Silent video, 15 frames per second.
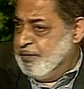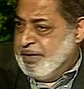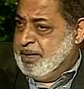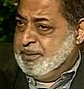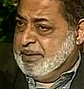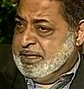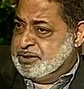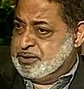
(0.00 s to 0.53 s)

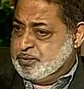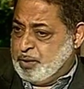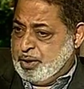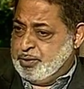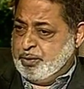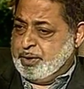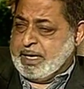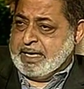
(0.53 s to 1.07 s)
Very much
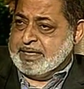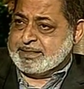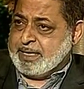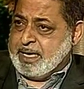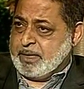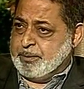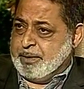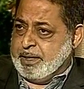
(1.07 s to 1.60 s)
what you are
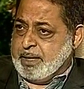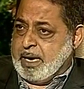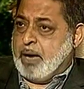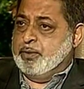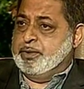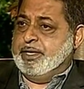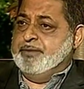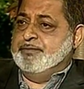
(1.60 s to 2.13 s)
asking me
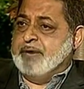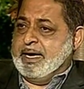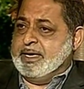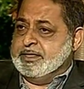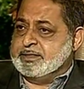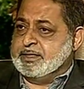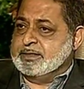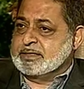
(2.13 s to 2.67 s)
how did
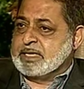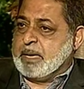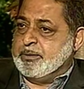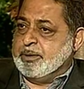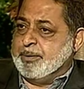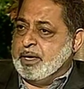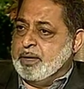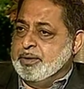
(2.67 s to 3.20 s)
viruses come
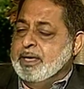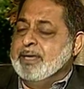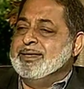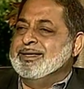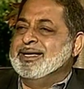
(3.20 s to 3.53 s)
about?